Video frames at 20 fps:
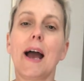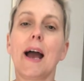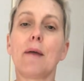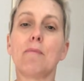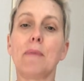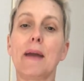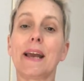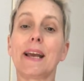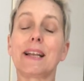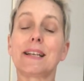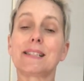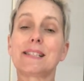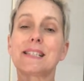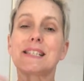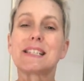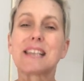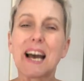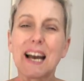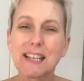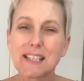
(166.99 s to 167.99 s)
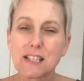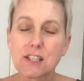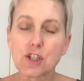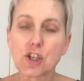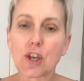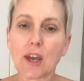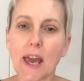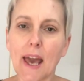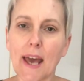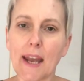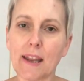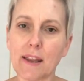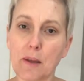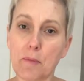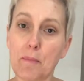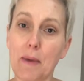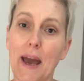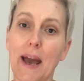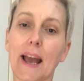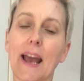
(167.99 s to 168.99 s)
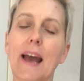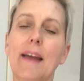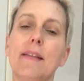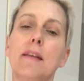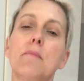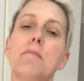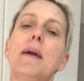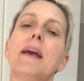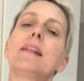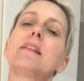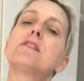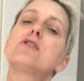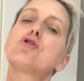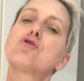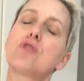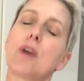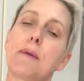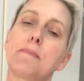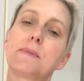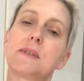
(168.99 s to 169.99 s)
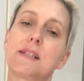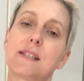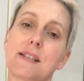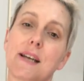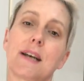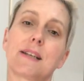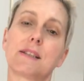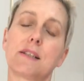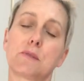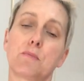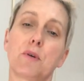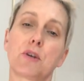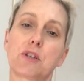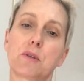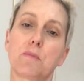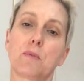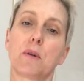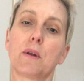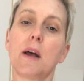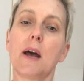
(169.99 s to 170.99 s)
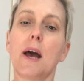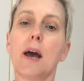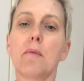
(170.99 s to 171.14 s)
make it as tight as you can in the back, and then make the straps as tight as possible.